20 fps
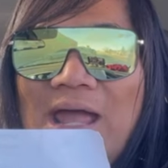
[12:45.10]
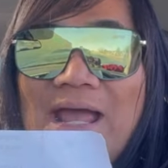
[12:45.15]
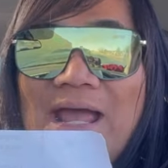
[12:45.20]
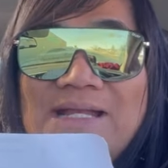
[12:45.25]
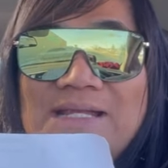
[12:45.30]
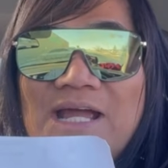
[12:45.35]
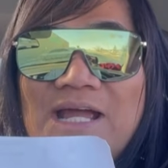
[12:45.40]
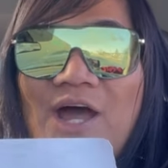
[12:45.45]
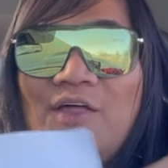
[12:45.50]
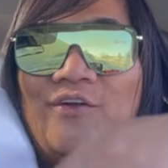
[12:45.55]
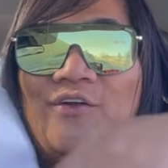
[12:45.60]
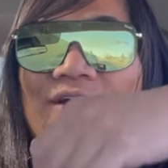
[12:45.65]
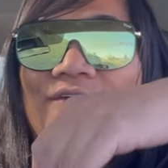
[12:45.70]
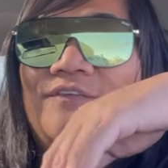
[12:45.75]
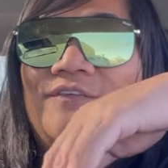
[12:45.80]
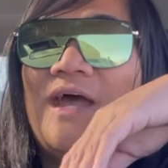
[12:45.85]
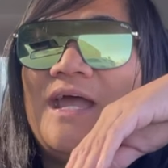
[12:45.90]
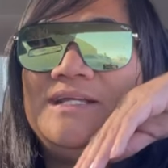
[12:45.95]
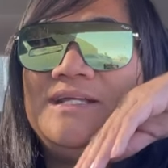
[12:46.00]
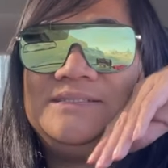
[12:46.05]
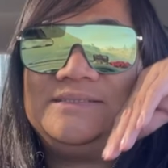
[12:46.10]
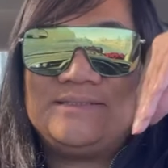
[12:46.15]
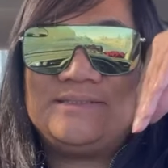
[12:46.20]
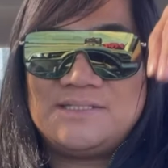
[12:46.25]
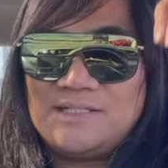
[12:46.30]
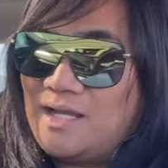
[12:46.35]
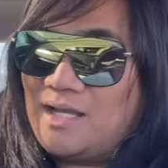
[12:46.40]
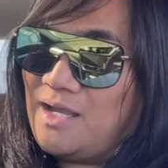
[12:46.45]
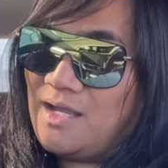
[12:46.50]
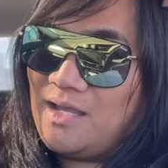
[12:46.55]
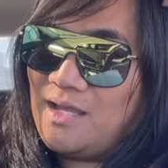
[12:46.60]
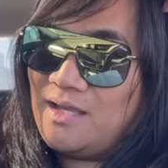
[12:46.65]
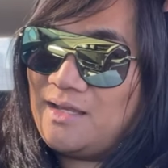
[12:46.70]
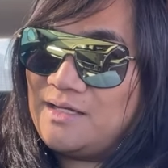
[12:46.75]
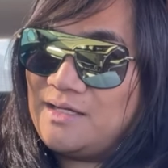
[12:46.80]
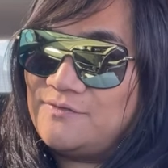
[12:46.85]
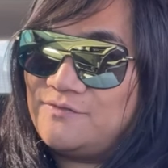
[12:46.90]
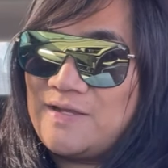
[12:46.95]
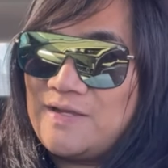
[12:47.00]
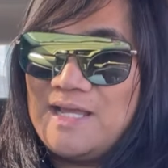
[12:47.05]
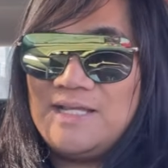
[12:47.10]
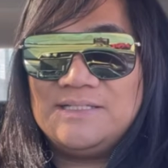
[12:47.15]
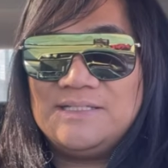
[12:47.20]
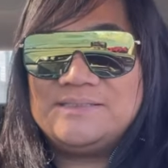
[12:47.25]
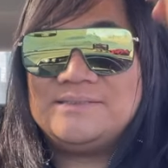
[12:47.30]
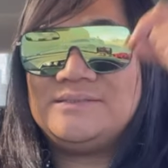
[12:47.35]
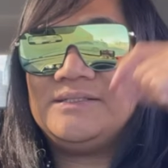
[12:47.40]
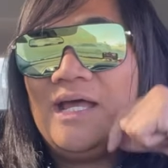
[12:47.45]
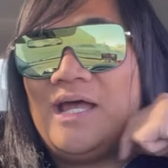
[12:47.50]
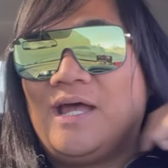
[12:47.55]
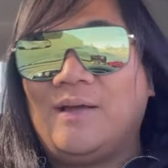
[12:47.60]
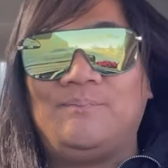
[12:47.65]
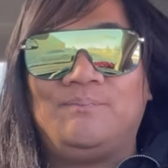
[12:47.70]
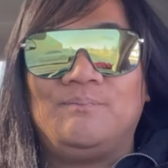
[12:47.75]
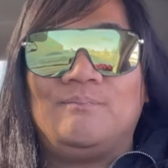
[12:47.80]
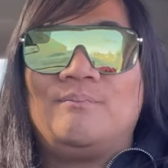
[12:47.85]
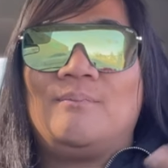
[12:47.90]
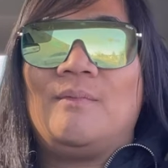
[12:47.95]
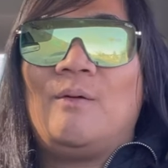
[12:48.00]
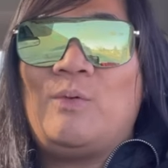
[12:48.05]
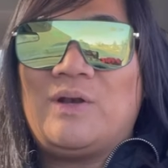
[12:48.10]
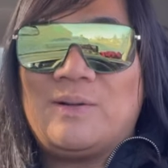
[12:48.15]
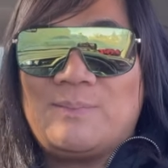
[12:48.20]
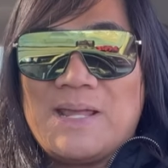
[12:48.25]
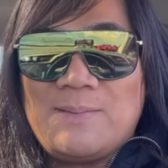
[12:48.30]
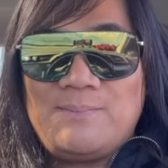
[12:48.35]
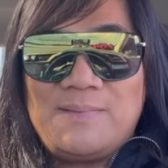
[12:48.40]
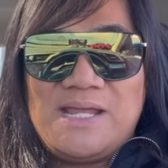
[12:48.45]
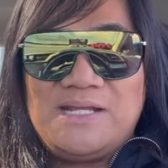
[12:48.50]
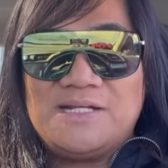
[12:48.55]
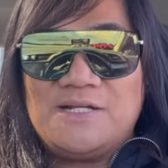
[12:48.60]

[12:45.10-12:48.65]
any other advice? Uh, advice. Um, one of my main